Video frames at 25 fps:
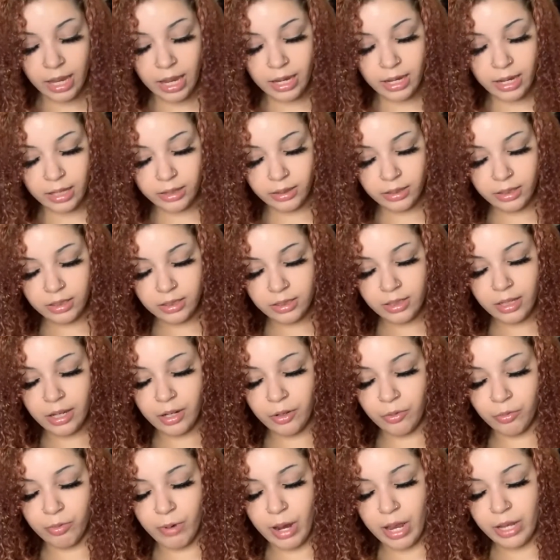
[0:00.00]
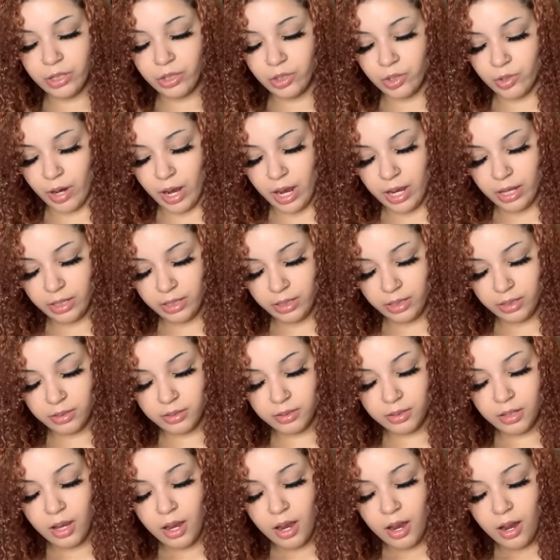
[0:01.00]
I got this like red dress
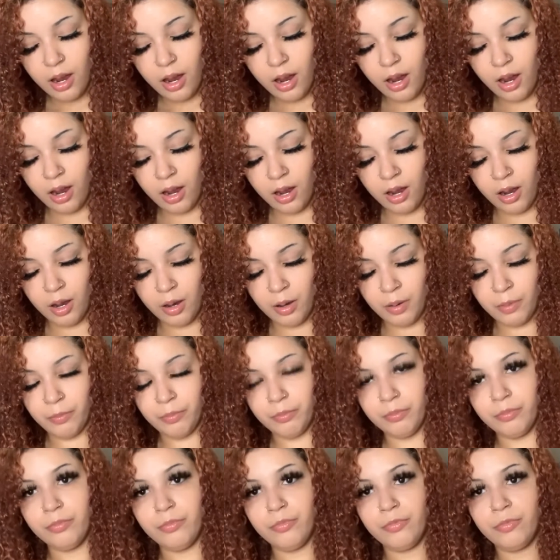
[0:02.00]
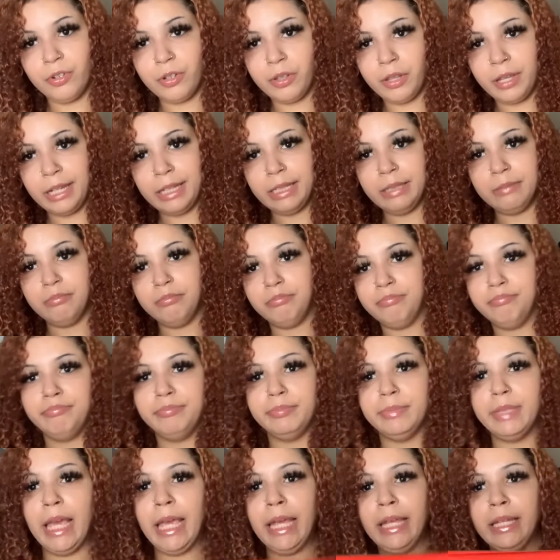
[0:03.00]
um, for like
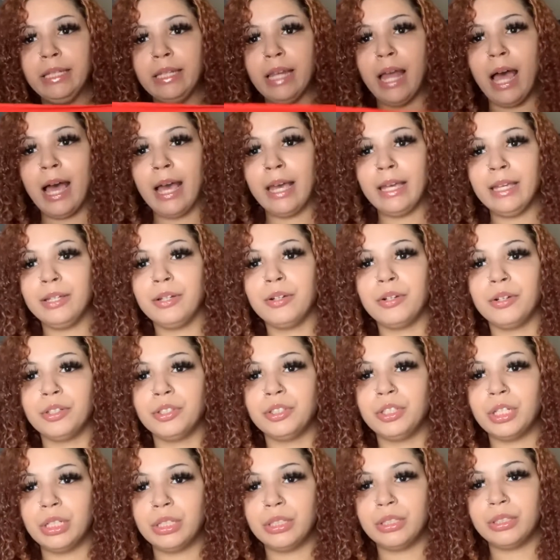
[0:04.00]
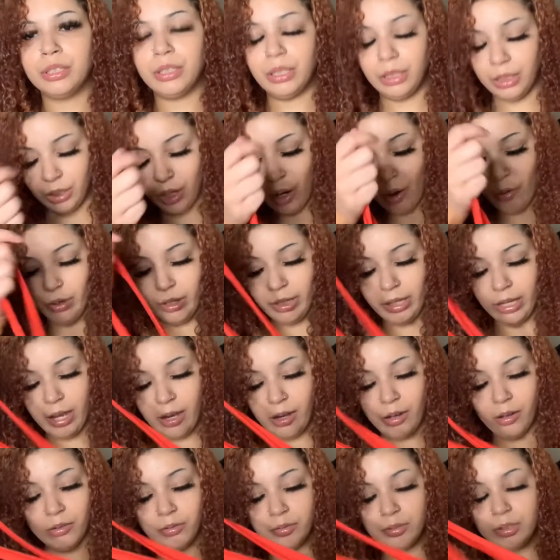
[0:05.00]
date night or just going
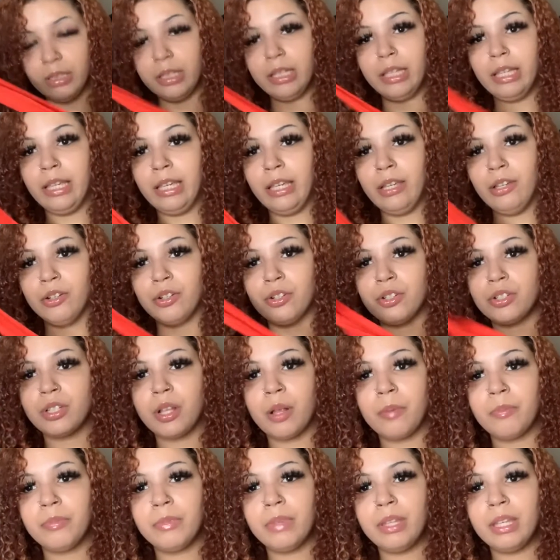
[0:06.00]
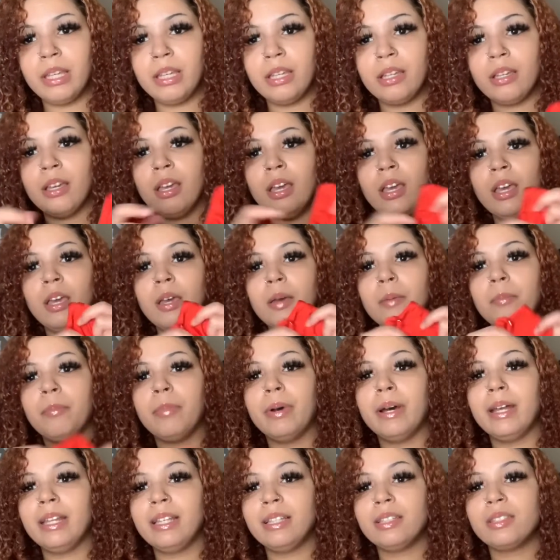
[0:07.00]
out to eat or something
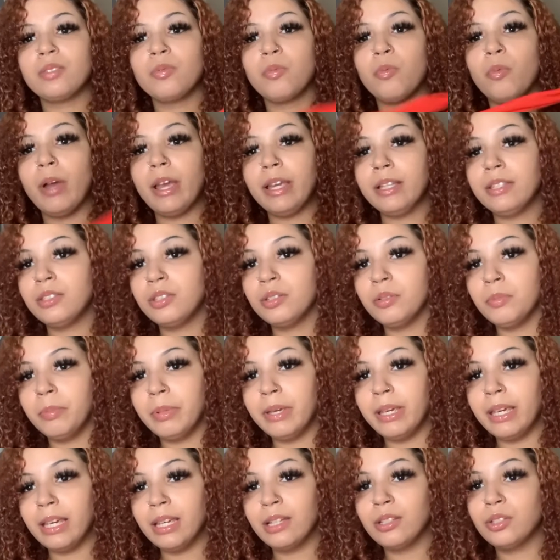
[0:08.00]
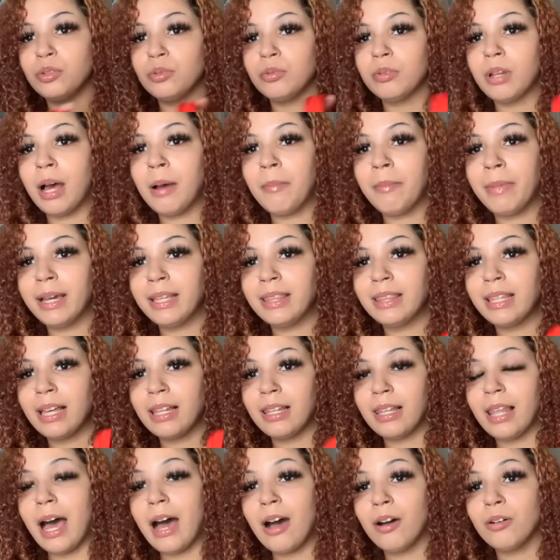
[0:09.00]
but it's way too big do not mind the
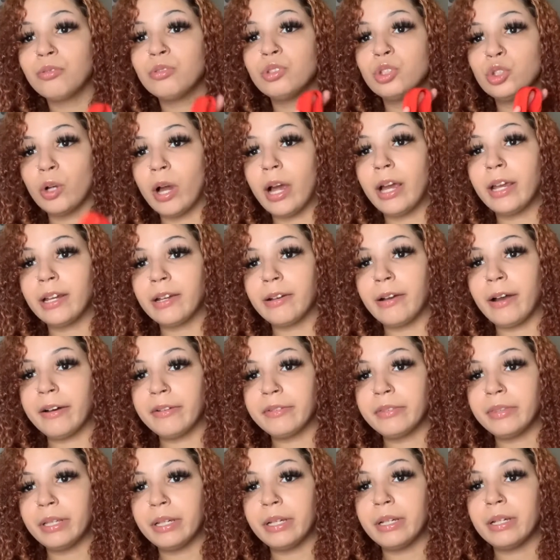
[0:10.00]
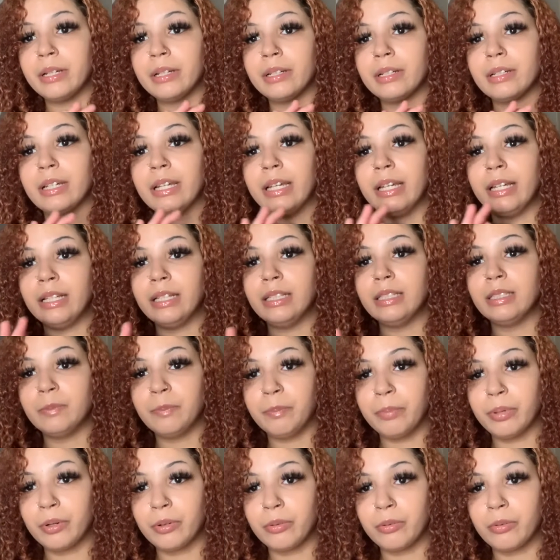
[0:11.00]
loud dryer out there it is
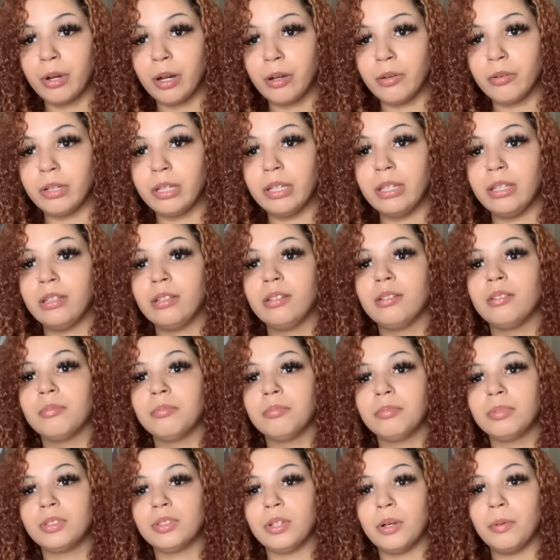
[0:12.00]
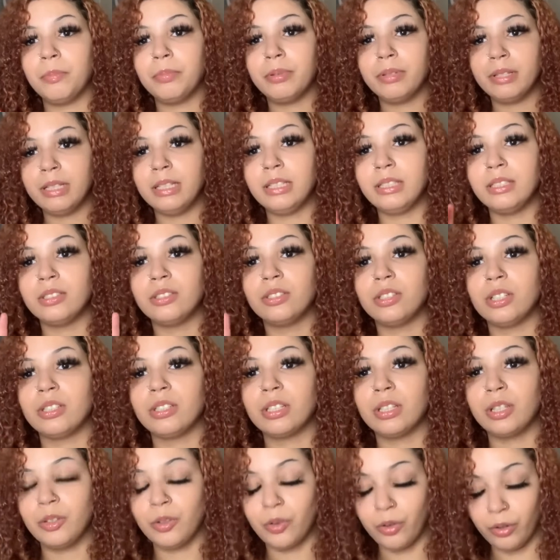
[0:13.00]
broken so please just
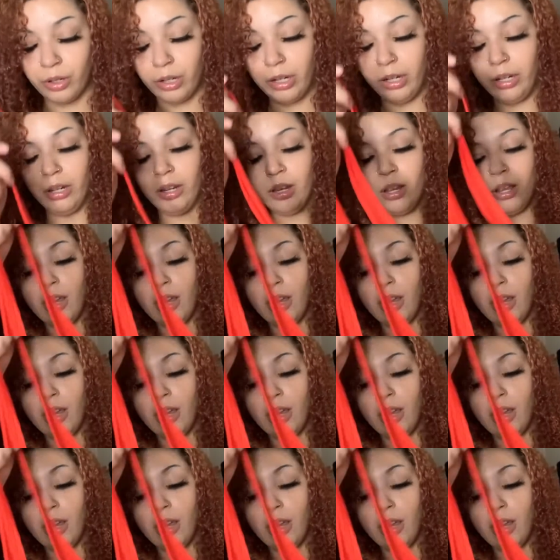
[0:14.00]
ignore it.